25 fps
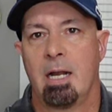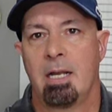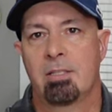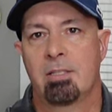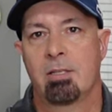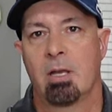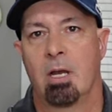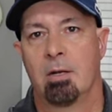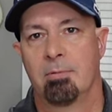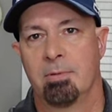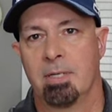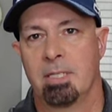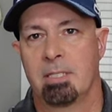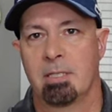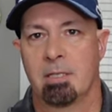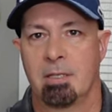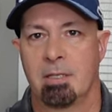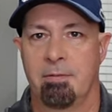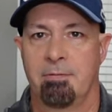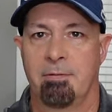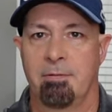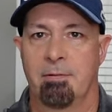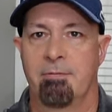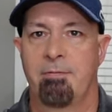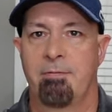I saw it
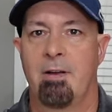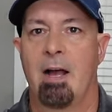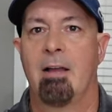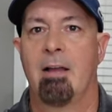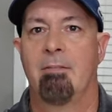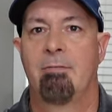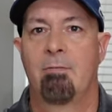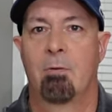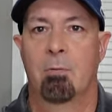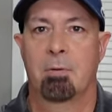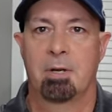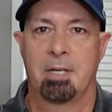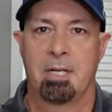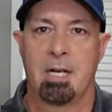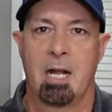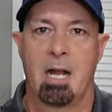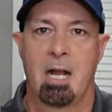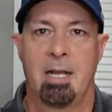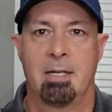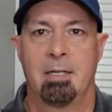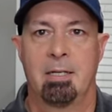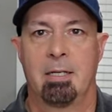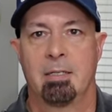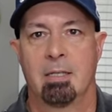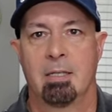recently for
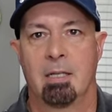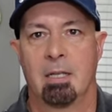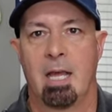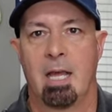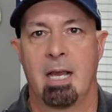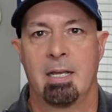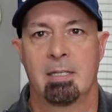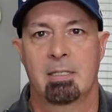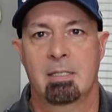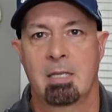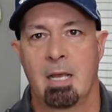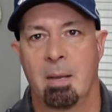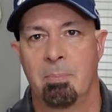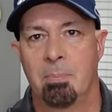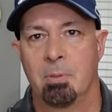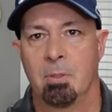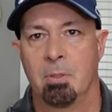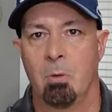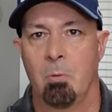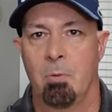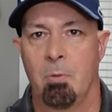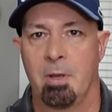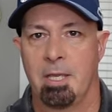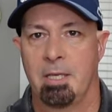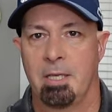$5.49 in the last
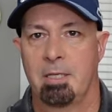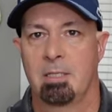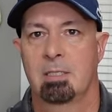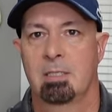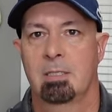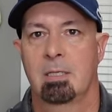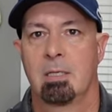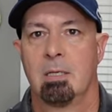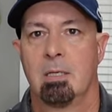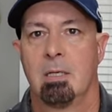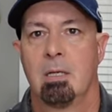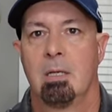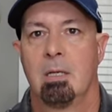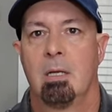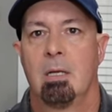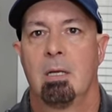couple of weeks.